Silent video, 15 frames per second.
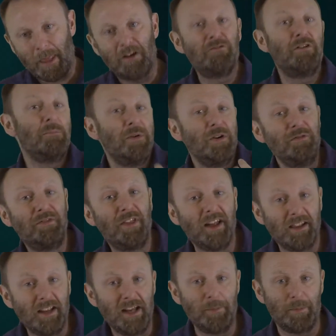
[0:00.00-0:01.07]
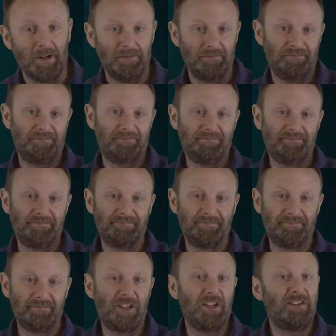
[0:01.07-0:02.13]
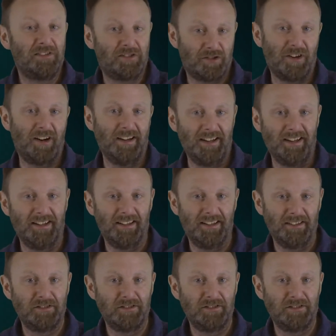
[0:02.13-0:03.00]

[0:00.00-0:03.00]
remove their labour, to strike,